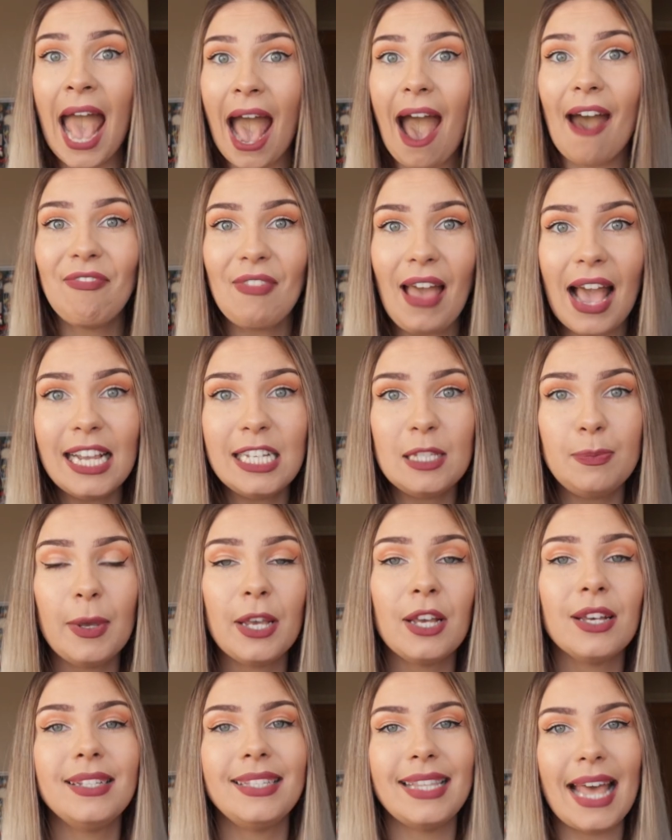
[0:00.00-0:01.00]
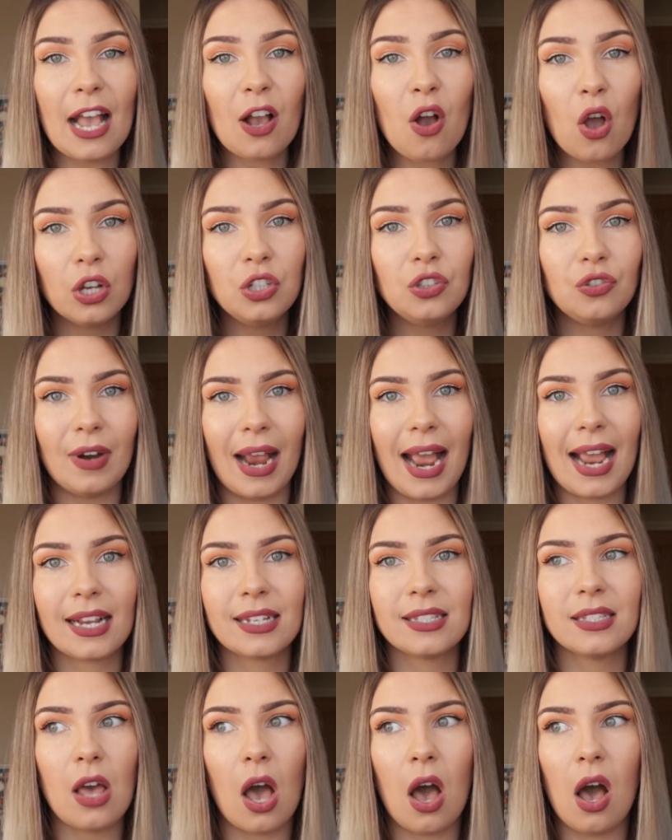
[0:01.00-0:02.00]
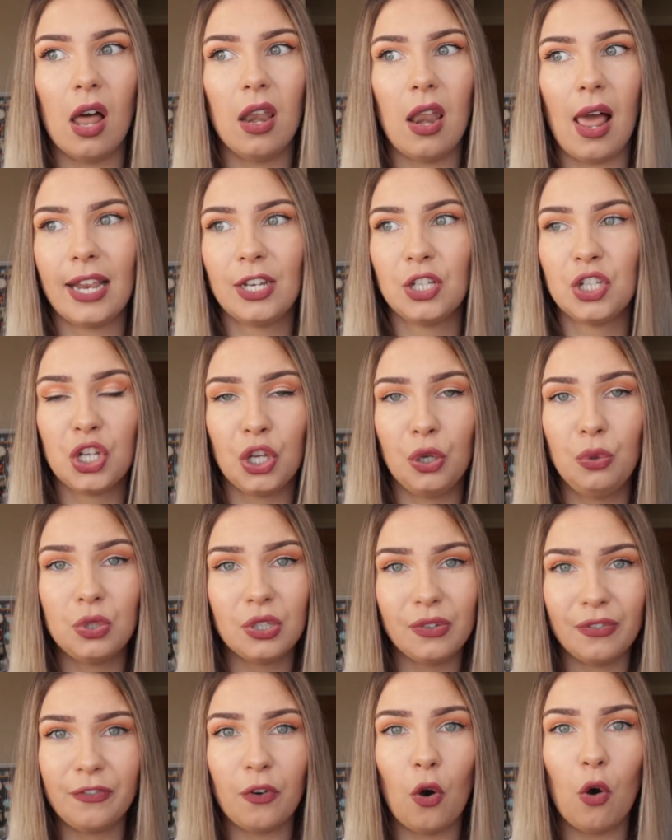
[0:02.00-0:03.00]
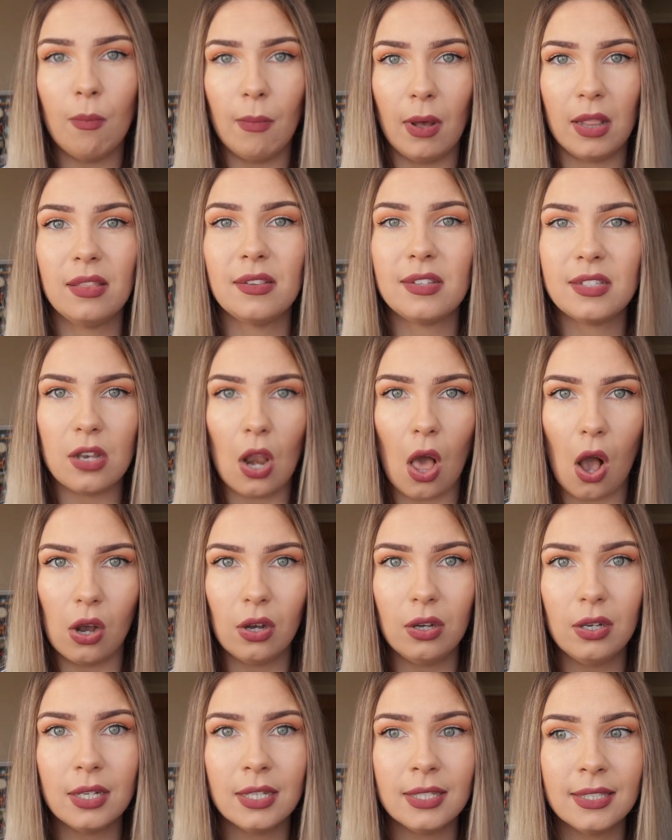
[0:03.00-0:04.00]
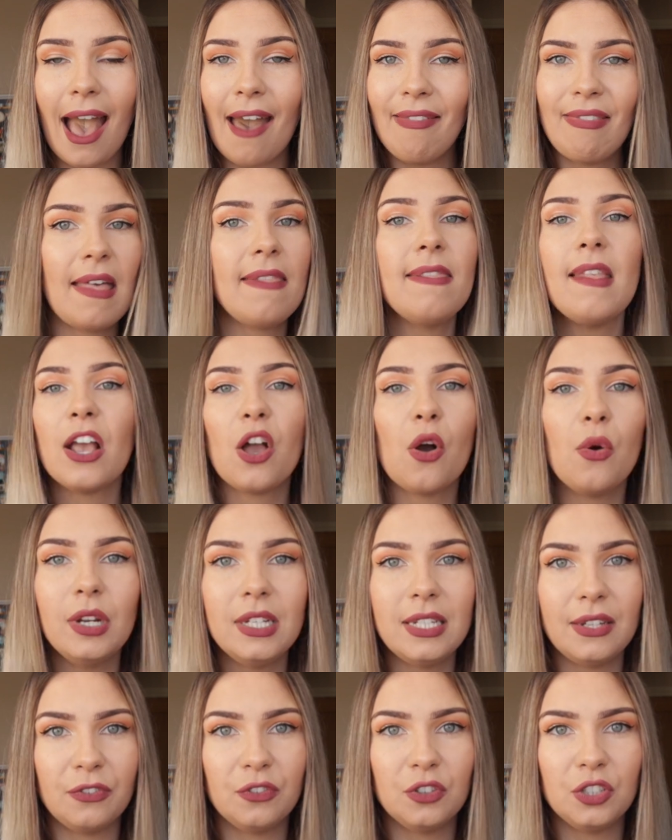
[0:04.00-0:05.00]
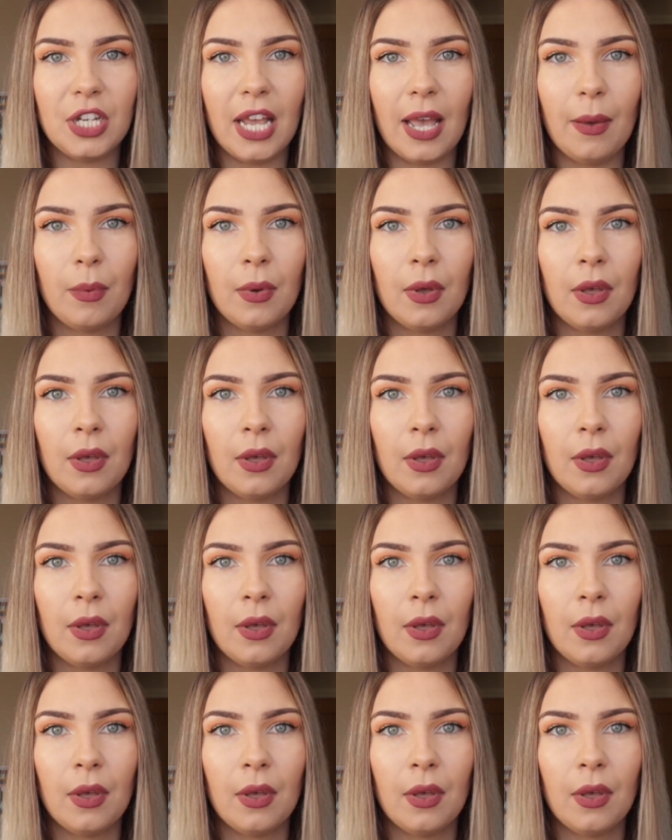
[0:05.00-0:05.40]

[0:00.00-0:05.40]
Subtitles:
And that is because their contracts are like 2 to 4 months long, and then they go on a different ship,